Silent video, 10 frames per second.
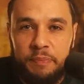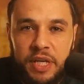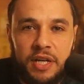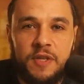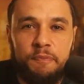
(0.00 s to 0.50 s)

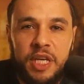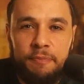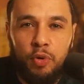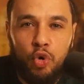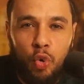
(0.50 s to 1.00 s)
Because
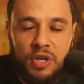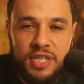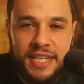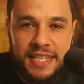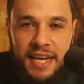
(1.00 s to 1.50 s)
people who are
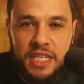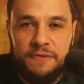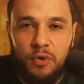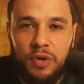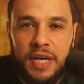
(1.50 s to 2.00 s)

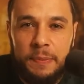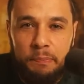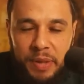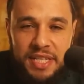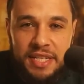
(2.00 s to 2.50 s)
successful in
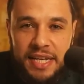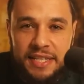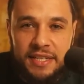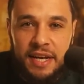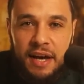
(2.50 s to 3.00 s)

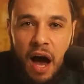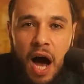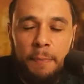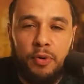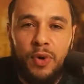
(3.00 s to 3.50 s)
business
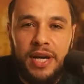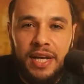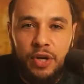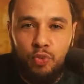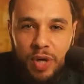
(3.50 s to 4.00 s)
operate in